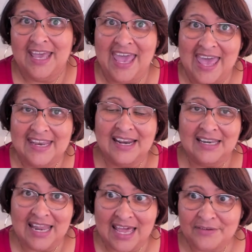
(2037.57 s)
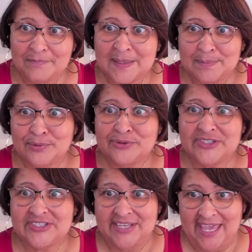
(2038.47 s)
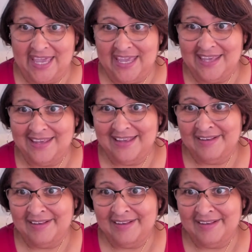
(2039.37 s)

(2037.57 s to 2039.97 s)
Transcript: And a lot of people say,